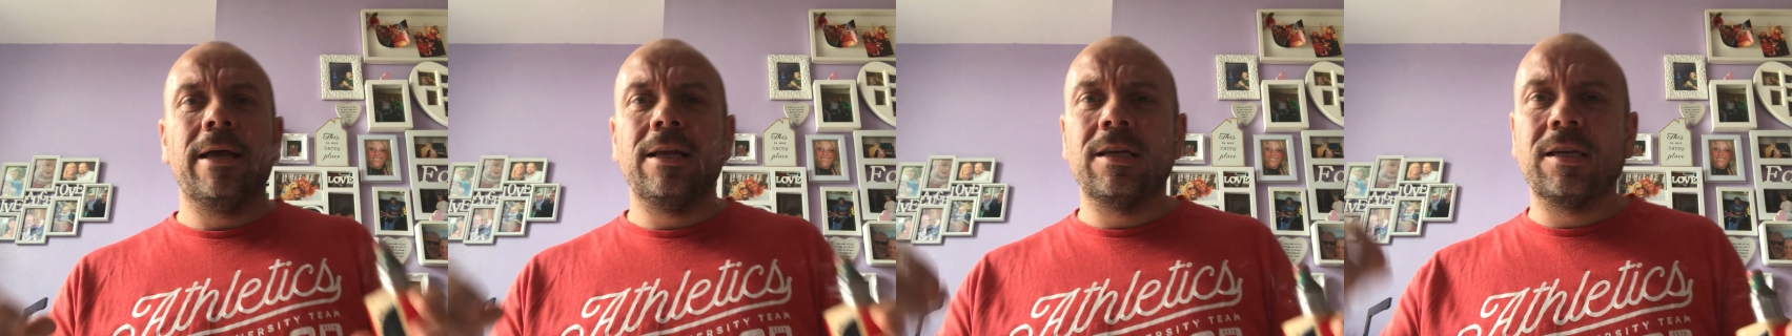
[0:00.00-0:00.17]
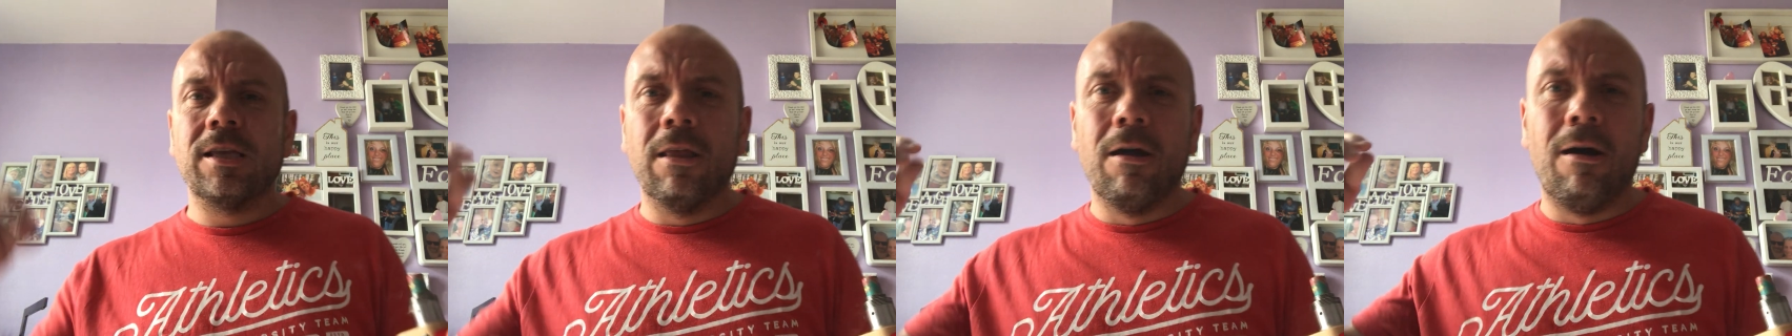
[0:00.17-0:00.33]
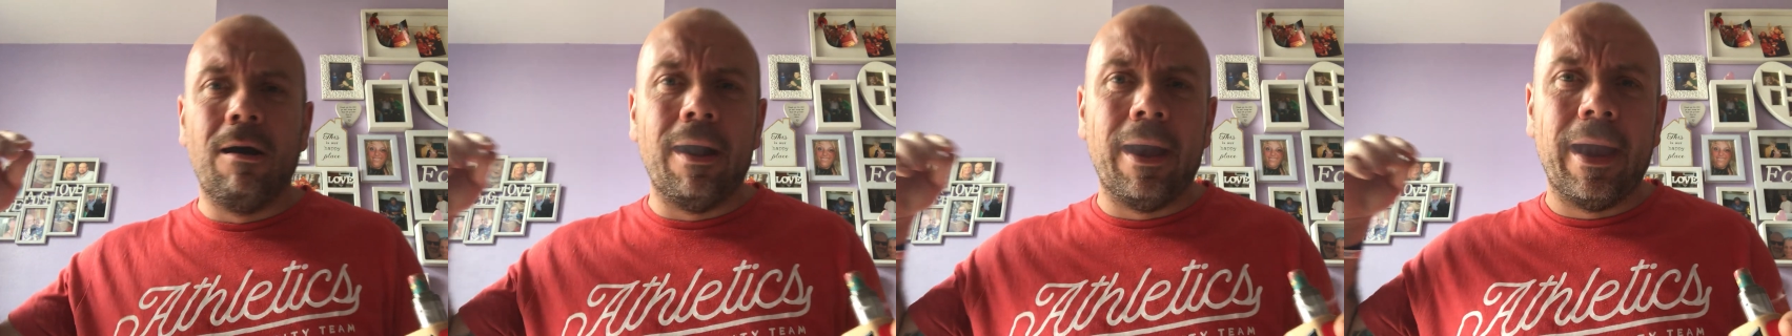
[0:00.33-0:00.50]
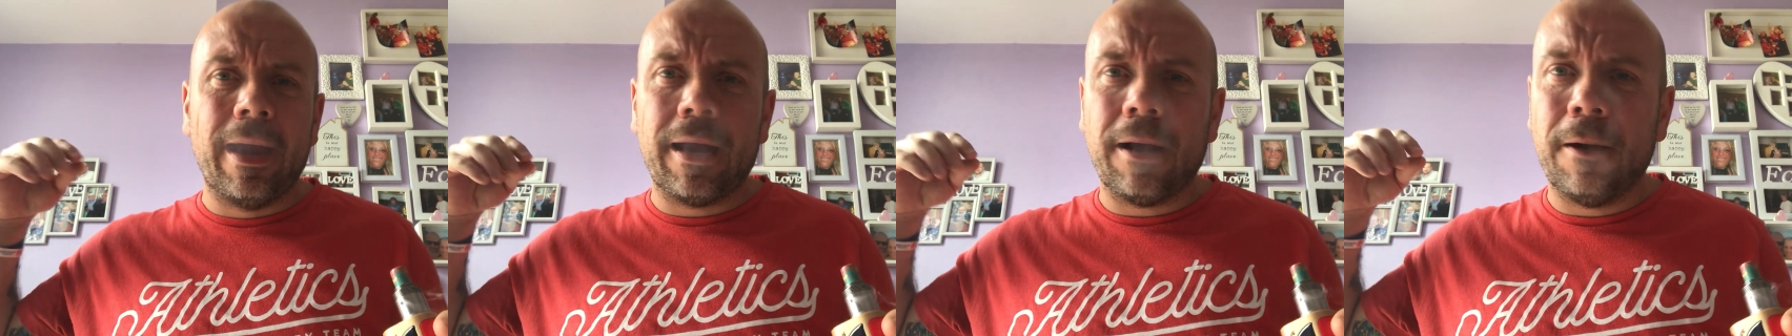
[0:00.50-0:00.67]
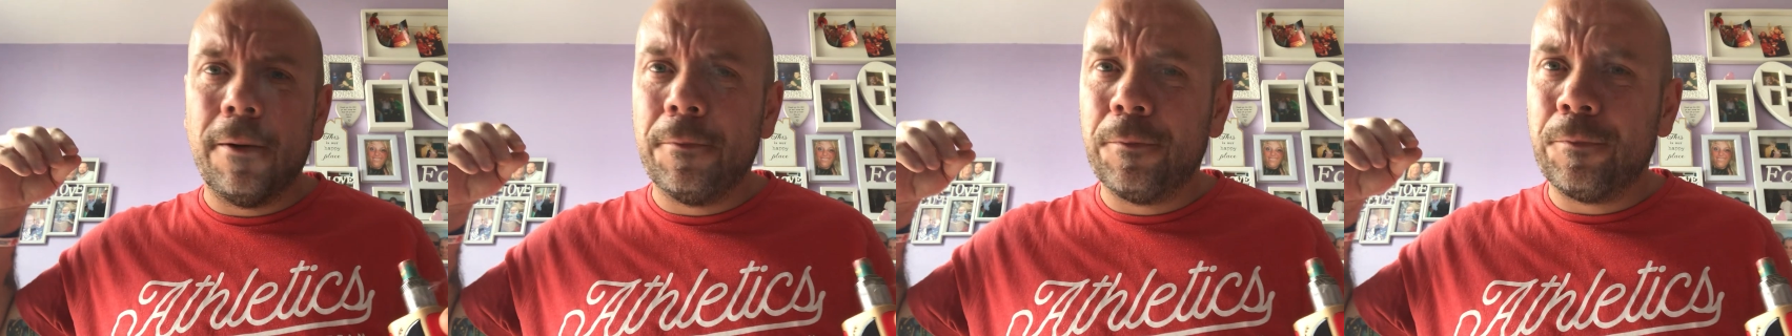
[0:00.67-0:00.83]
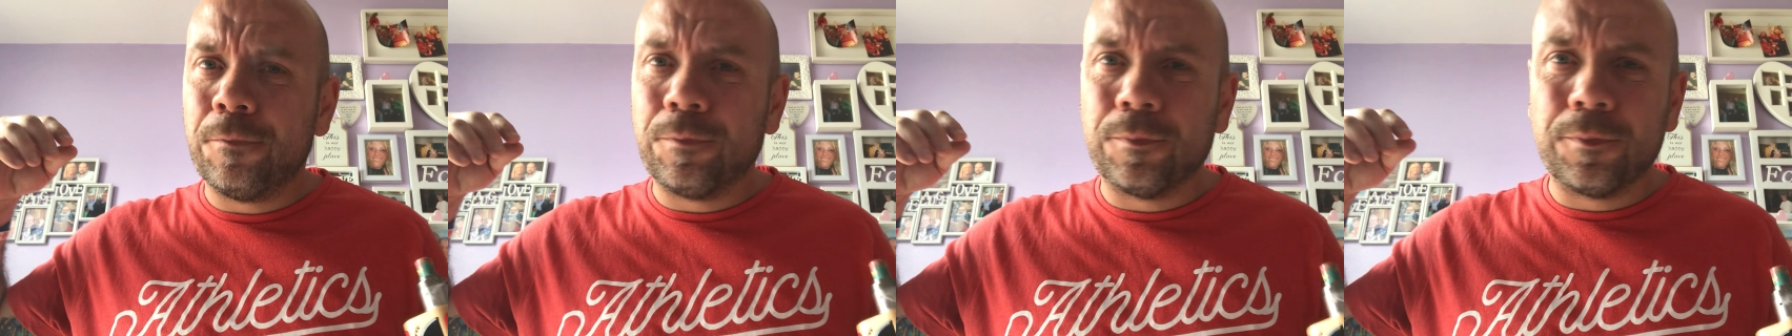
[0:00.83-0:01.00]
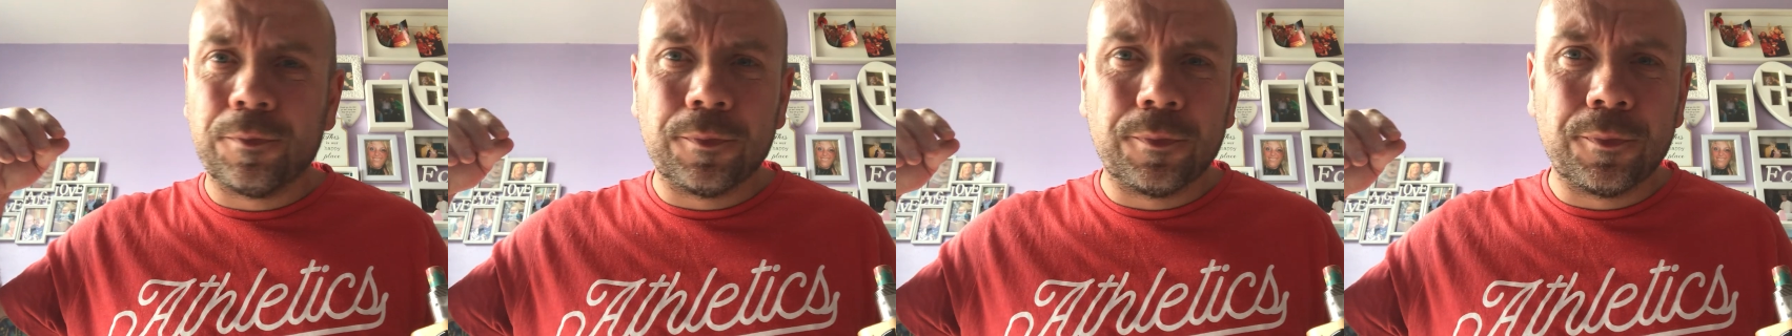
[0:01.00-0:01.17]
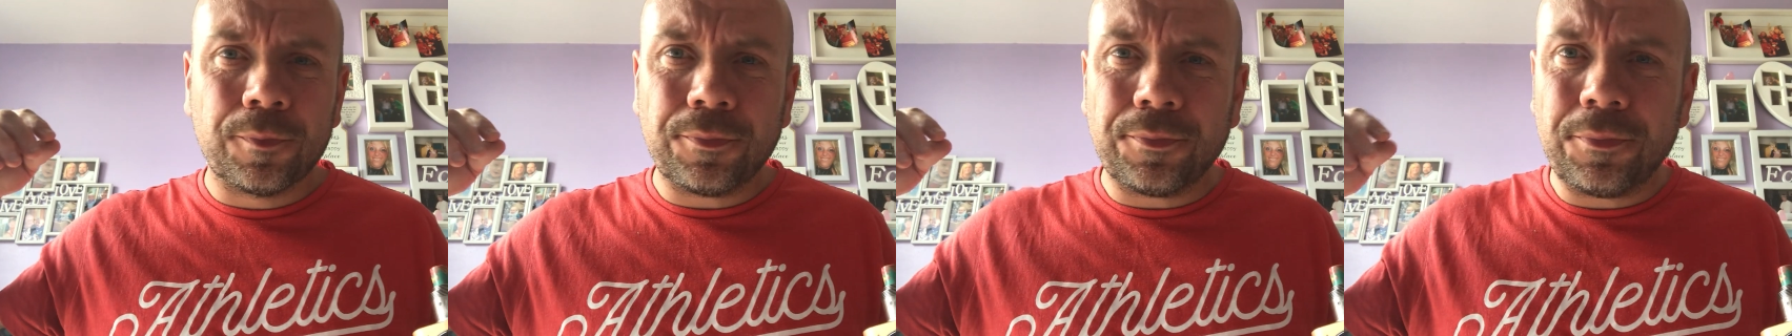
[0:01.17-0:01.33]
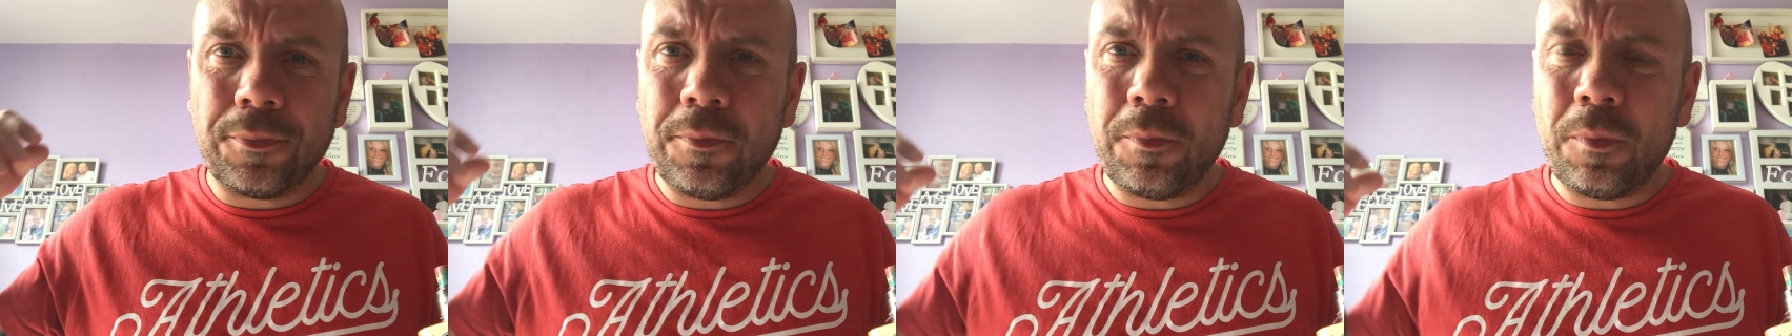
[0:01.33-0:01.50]
It's like
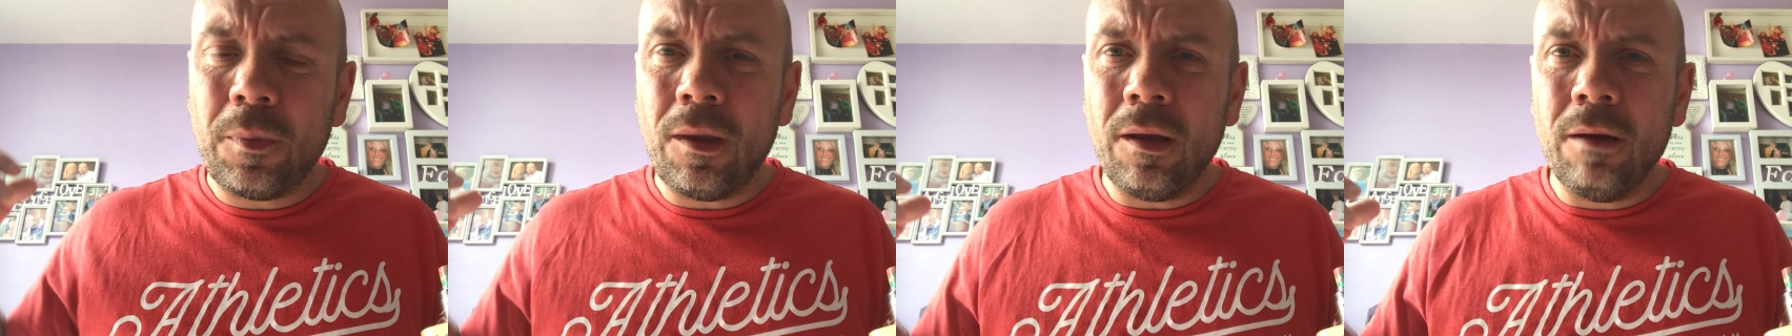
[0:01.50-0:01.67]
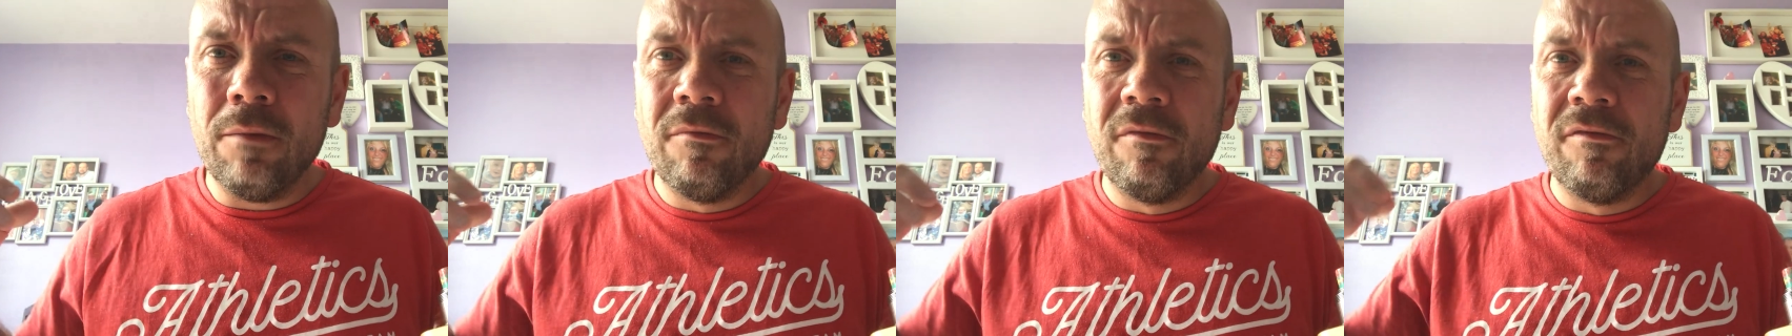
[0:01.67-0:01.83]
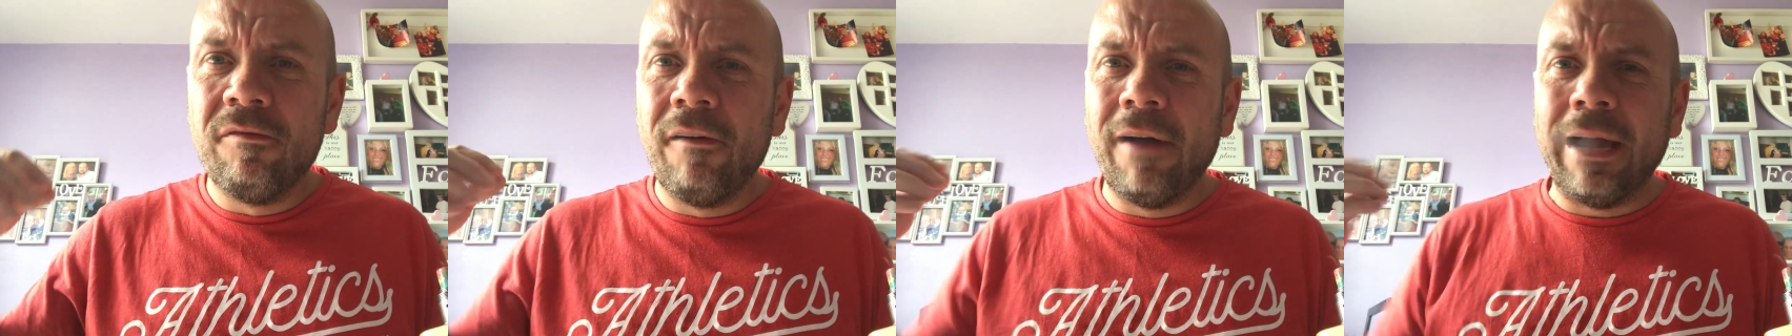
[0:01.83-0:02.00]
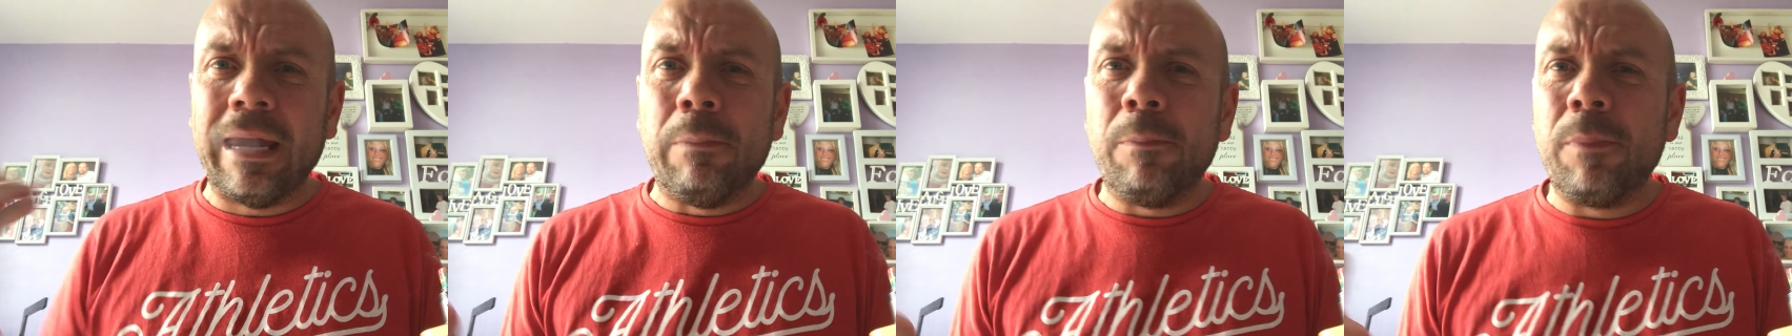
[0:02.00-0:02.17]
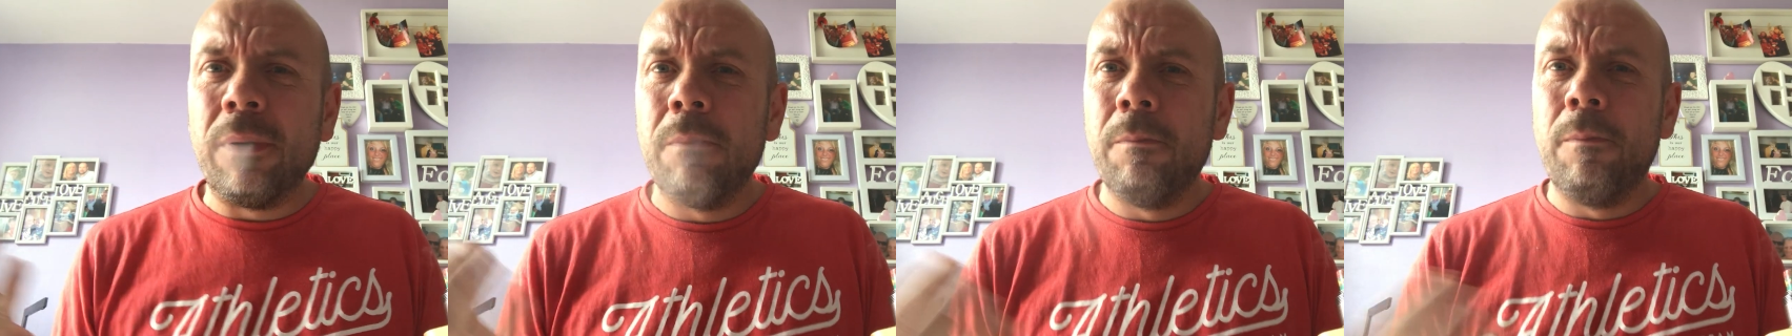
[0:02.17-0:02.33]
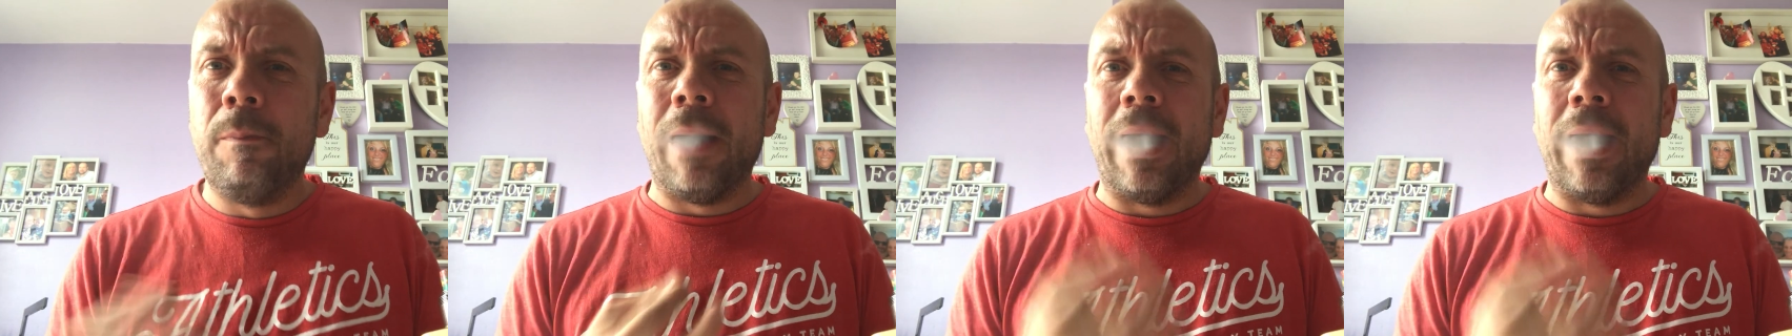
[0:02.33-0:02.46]
vape